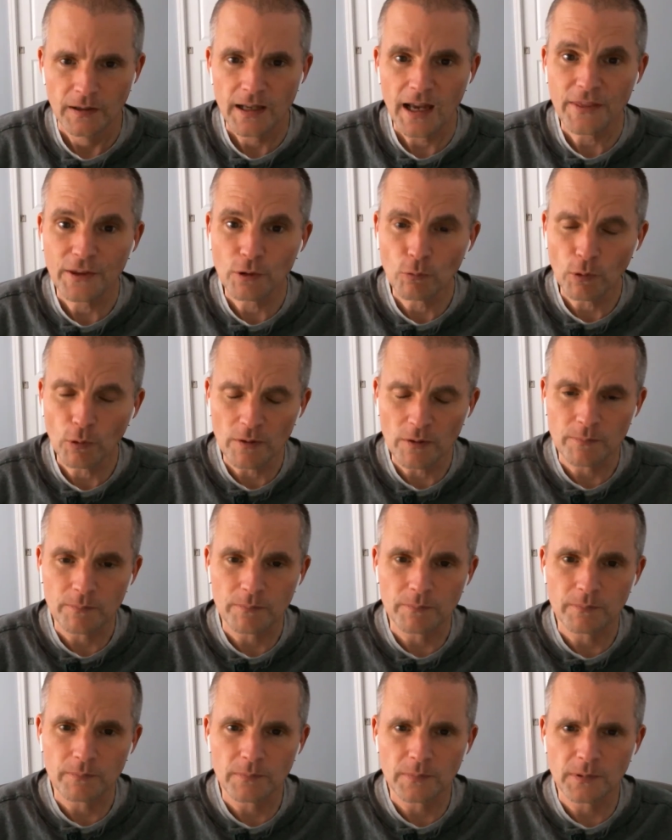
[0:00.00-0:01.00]
Yeah, I think one
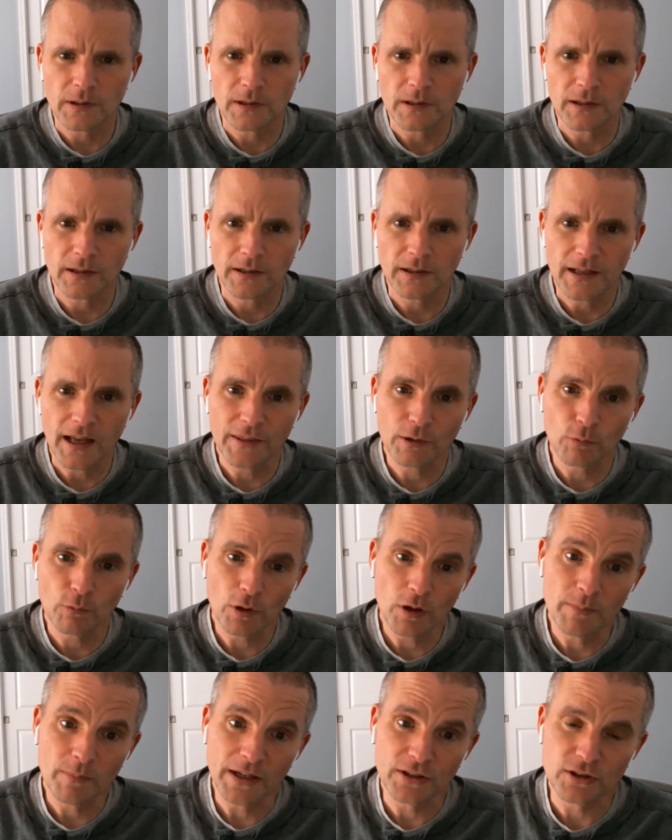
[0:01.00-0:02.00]

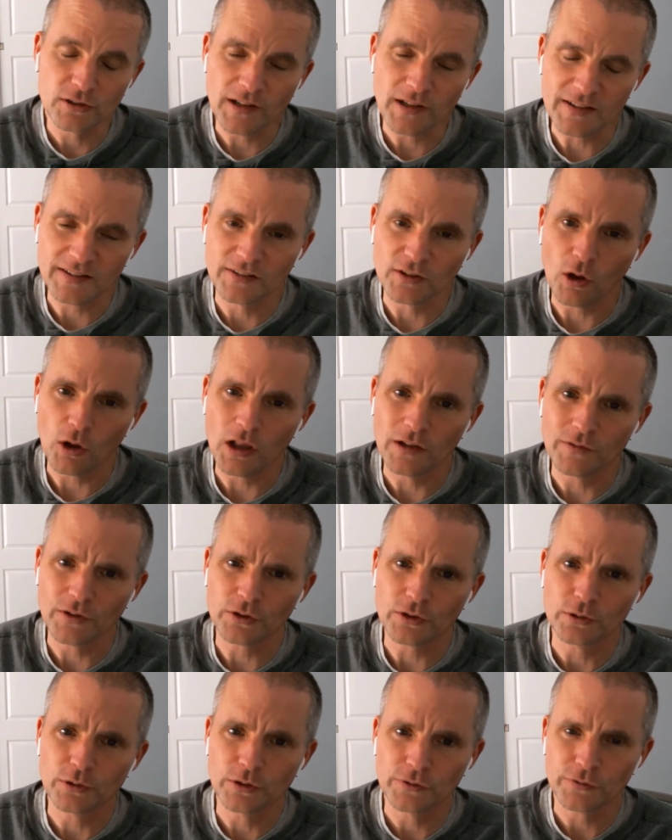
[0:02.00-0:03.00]
of the major lessons all of
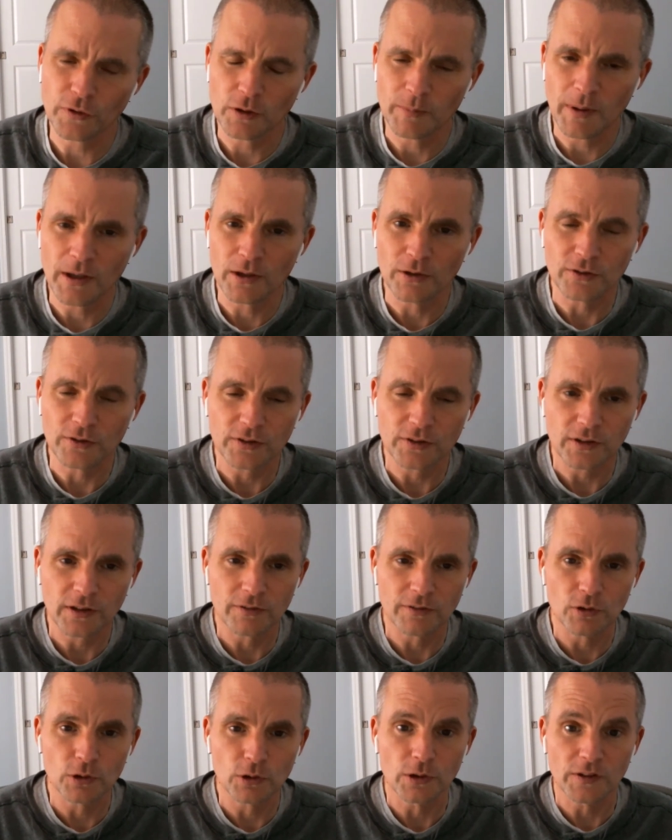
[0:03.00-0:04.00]
us who use fundamentals
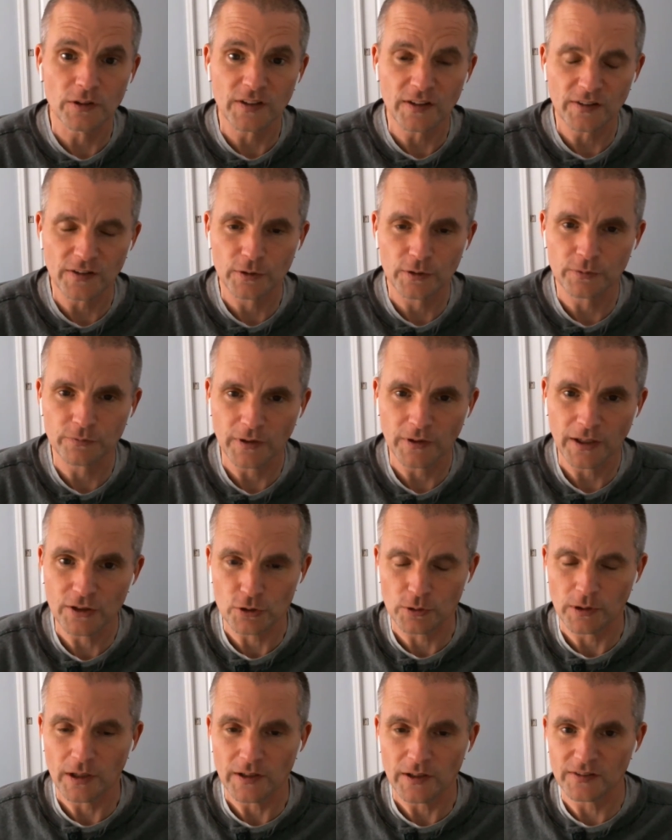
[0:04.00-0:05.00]
have learned since the
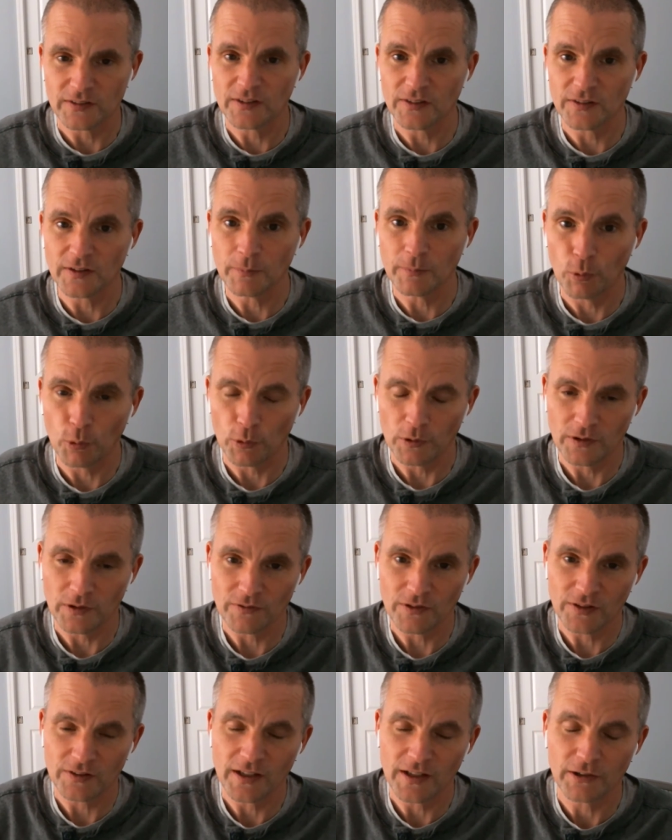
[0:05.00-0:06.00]
financial crisis is the importance
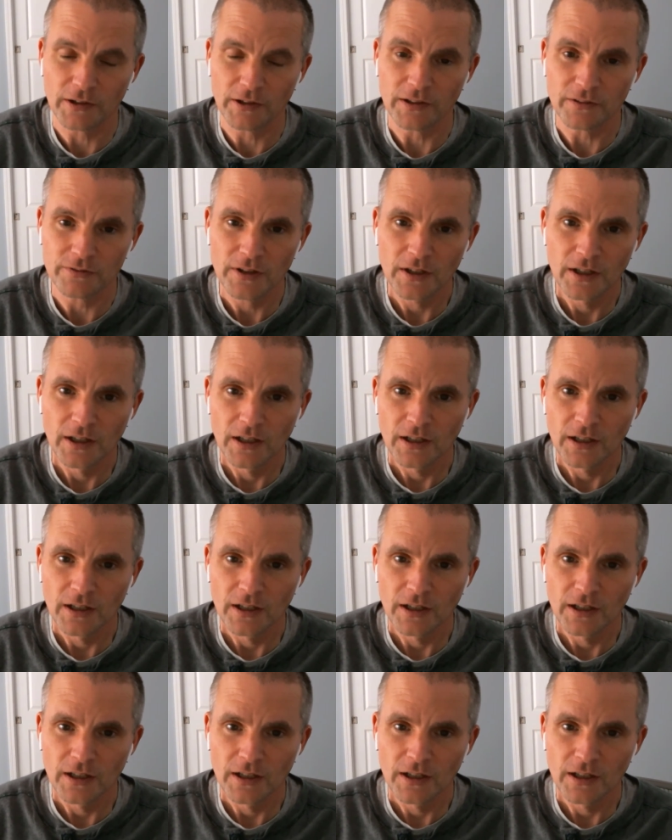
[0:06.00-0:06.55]
of this narrative.